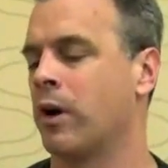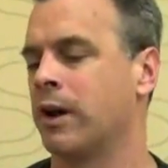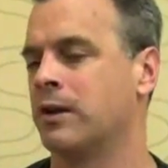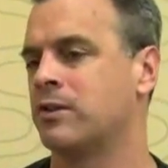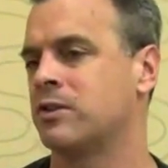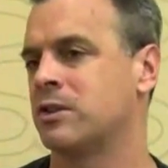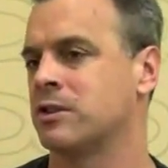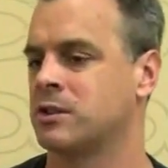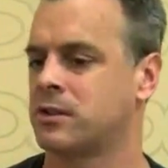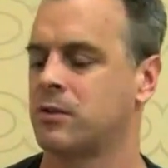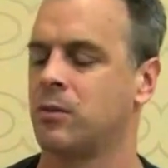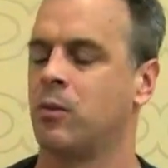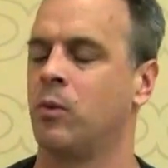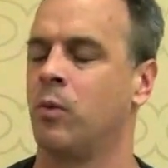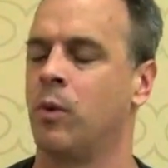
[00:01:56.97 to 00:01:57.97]
It's just,
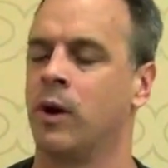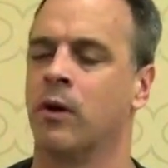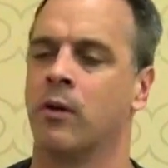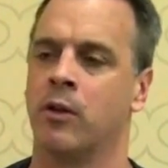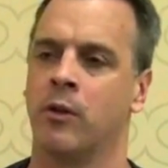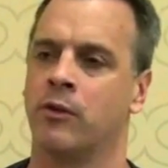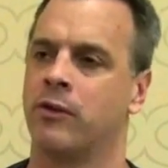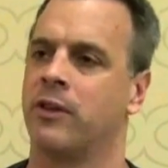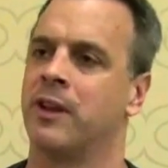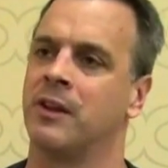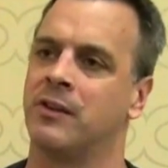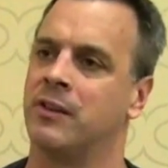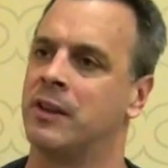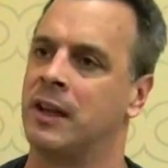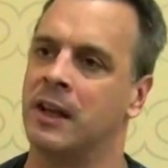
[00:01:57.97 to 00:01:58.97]
where are those
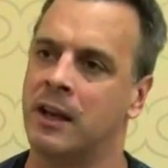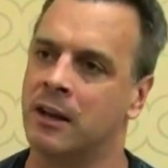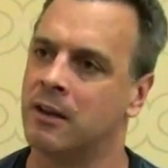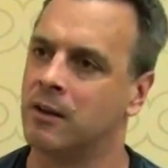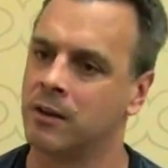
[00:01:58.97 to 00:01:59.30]
things needed?